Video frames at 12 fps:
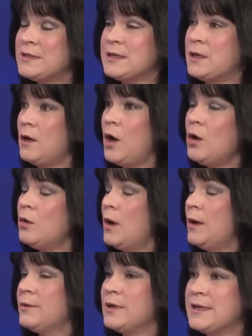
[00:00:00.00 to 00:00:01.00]
and said, "Oh,
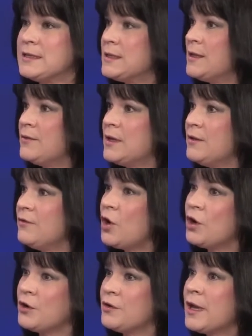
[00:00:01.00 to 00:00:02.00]
I would like to give a gift
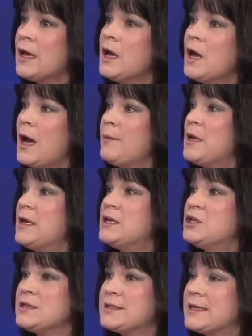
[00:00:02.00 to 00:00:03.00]
card." Oh. I mean,
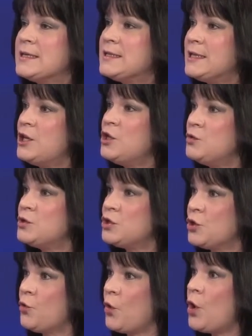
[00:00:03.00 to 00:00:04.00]
it just continues
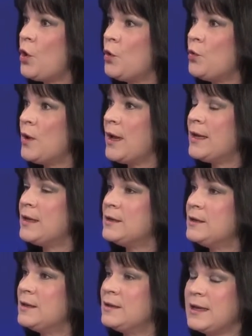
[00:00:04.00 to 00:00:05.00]
to grow,
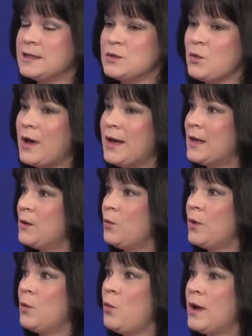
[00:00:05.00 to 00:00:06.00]
and that's why
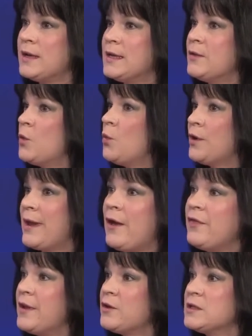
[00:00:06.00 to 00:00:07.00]
we want to get the word
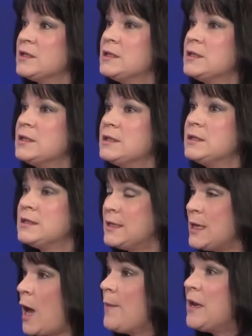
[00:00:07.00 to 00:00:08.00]
out there to to
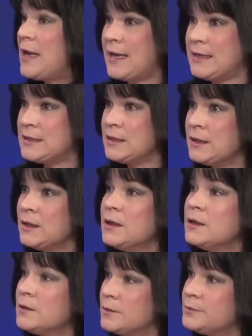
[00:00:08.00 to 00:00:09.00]
nominate
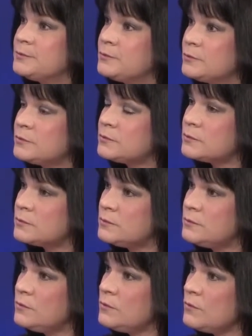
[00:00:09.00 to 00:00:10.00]
well, and I'm sure
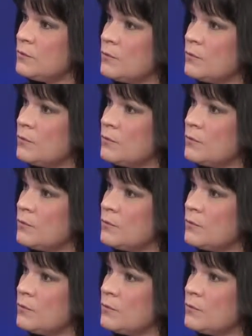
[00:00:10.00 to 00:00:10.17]
people who are